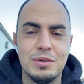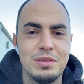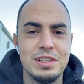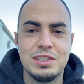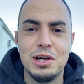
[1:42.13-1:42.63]

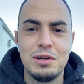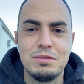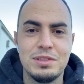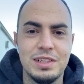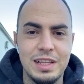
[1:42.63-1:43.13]

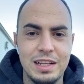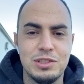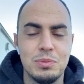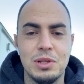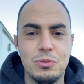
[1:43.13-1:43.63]
Deserved that to
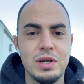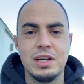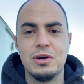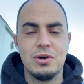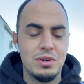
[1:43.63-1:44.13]
be the winning goal.